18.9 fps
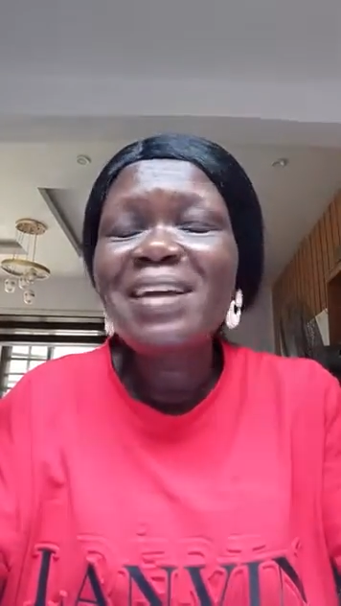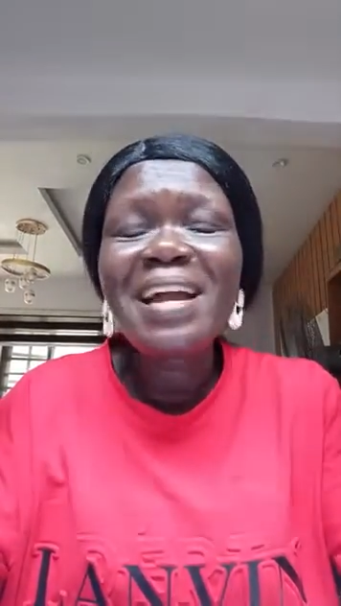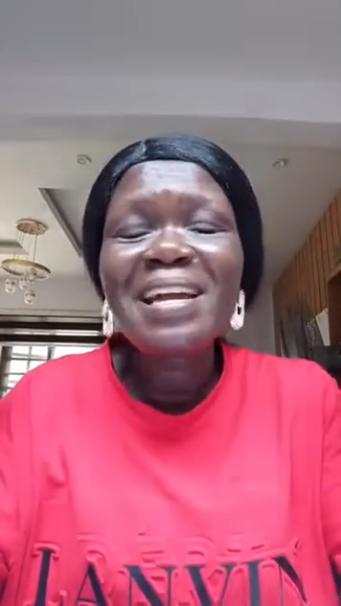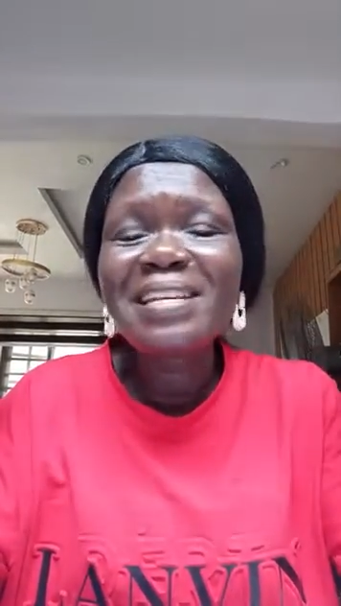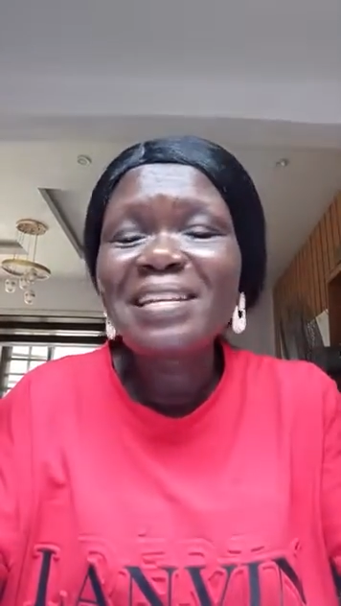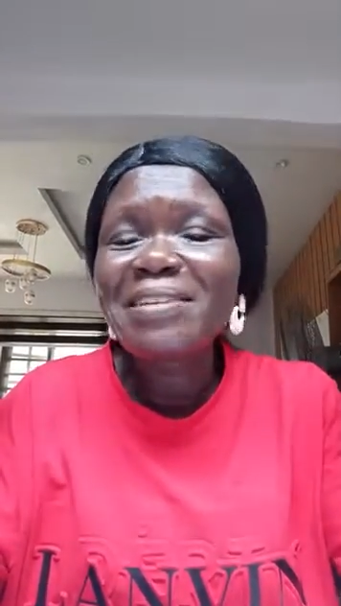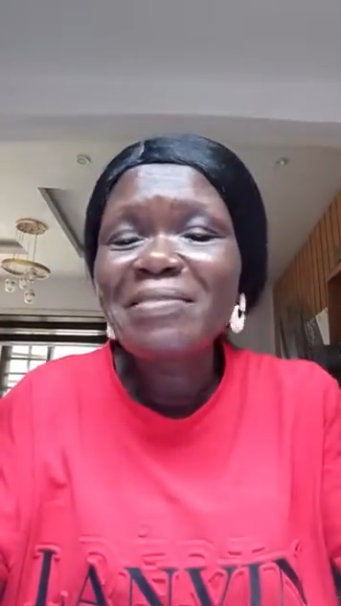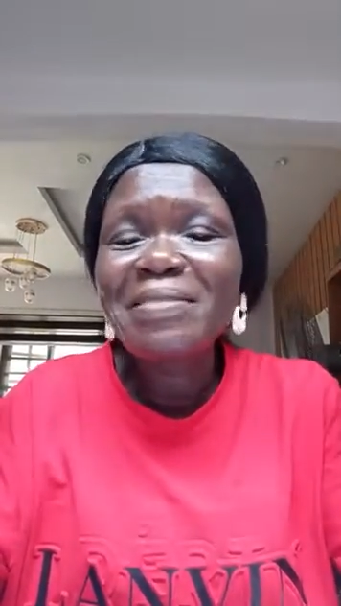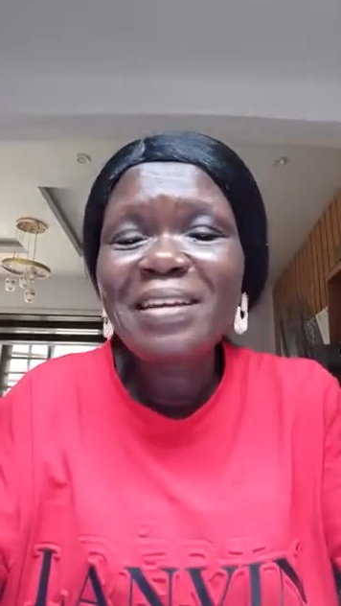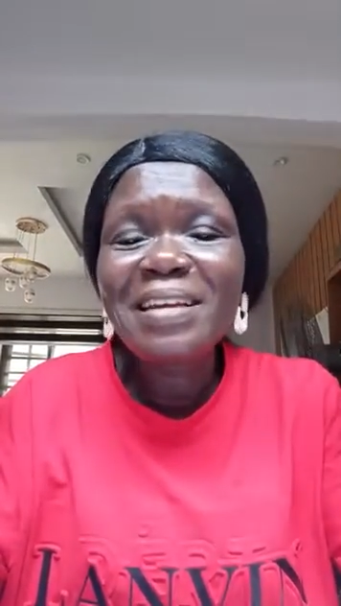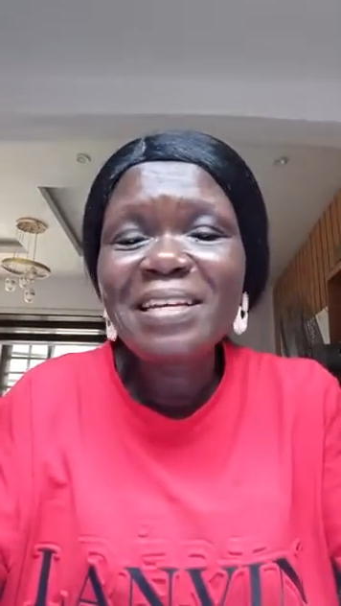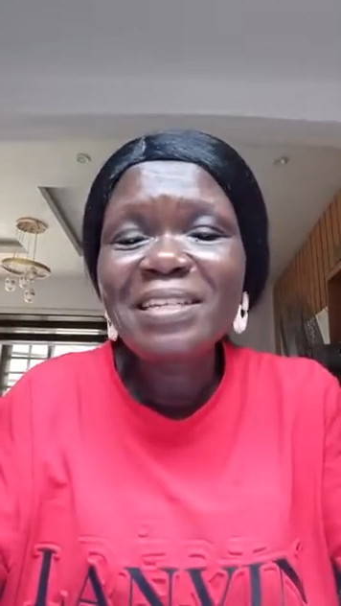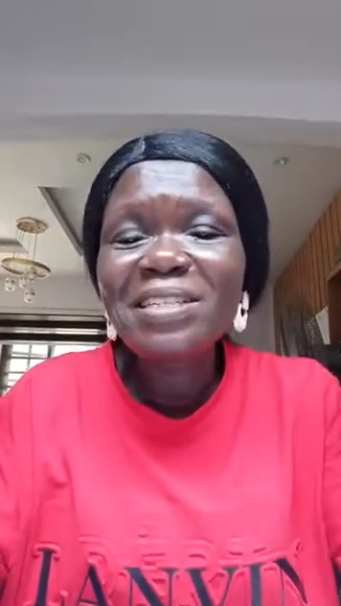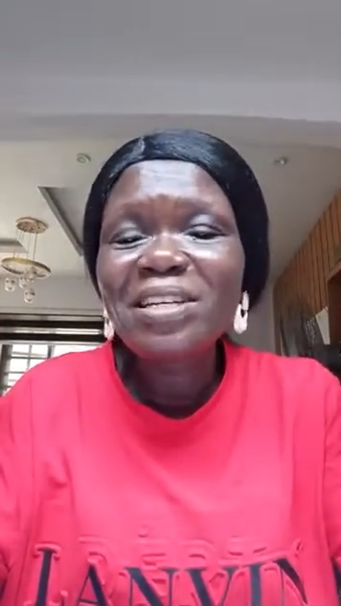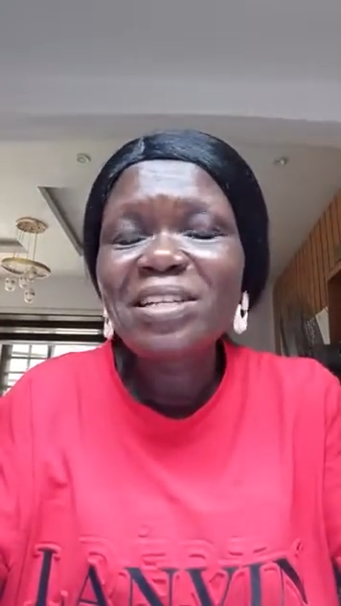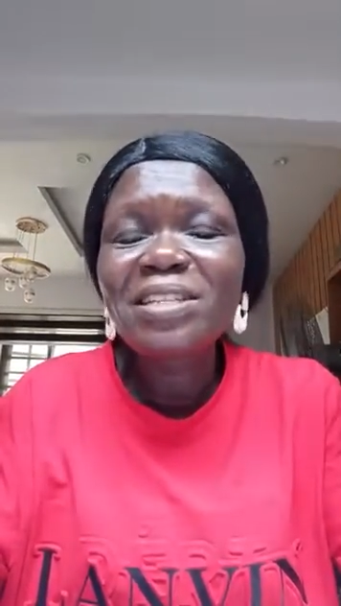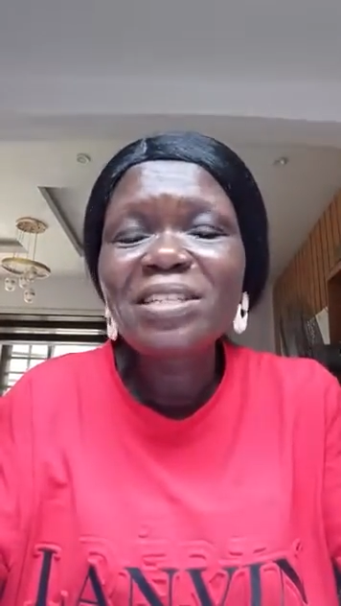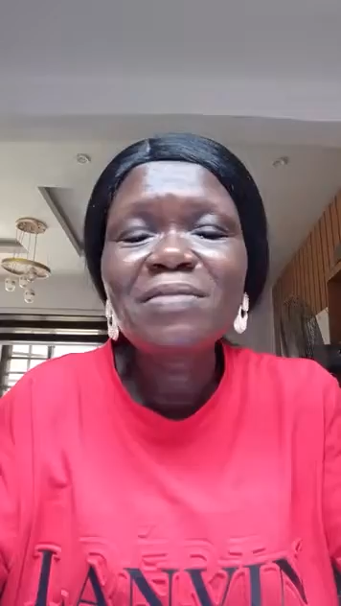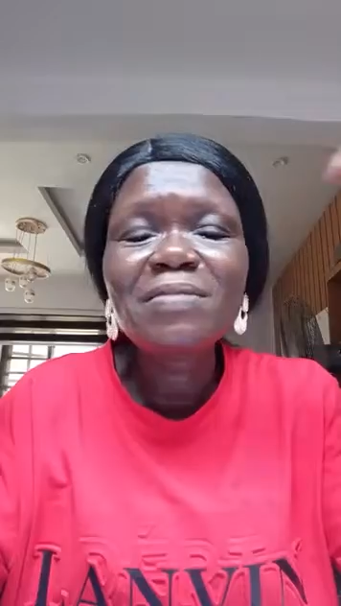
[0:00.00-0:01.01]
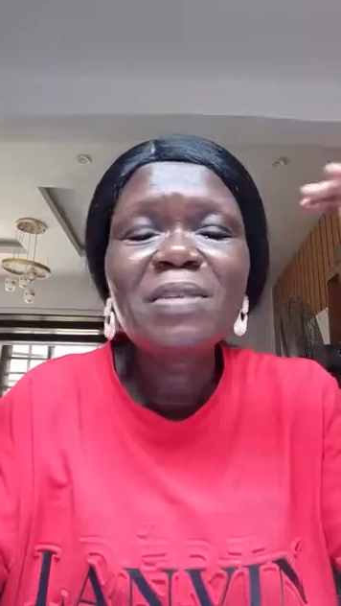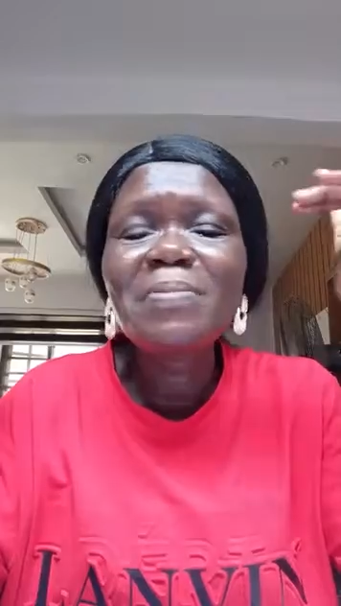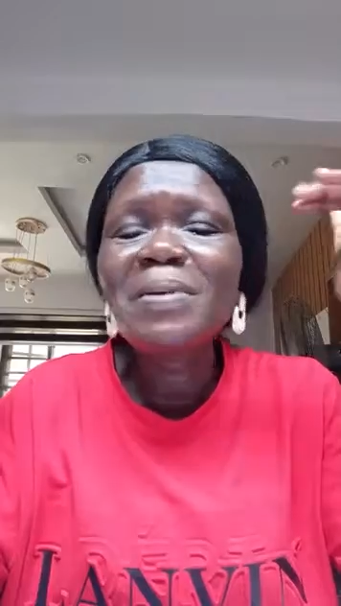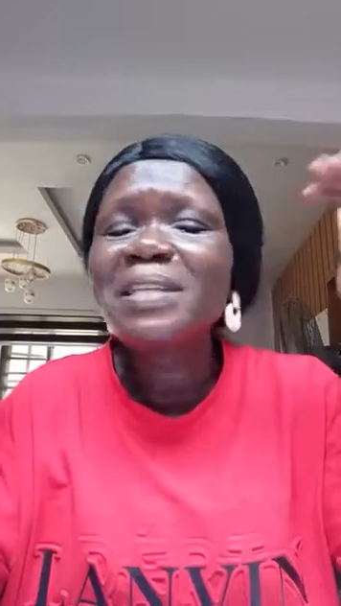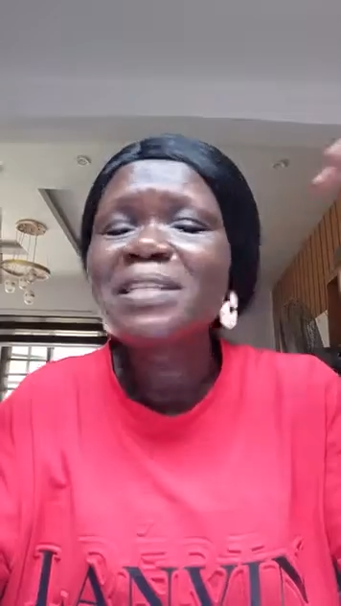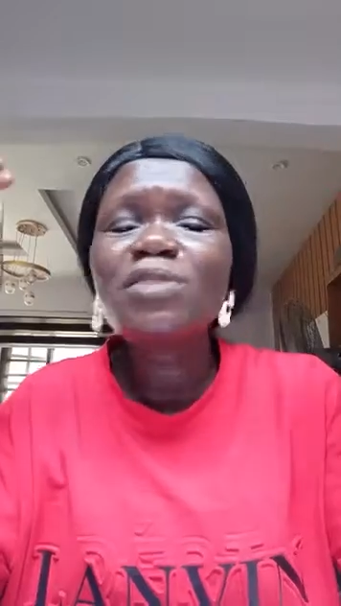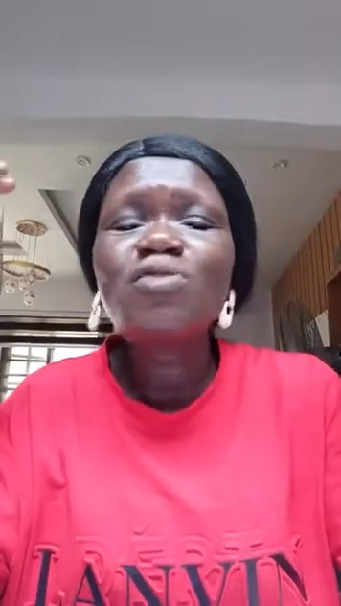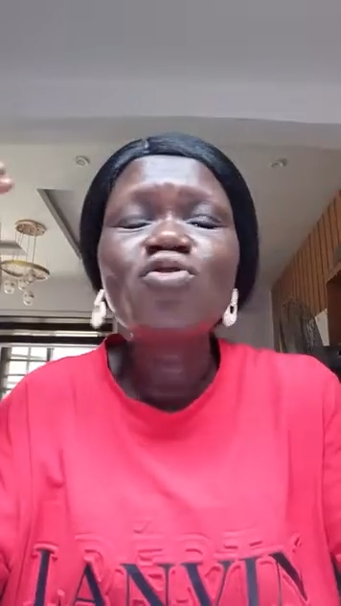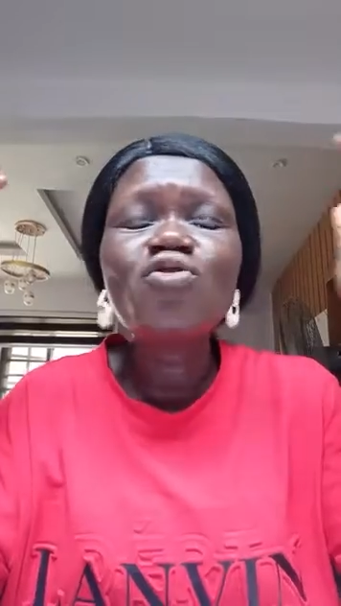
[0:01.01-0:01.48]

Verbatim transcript: you're in a relationship the person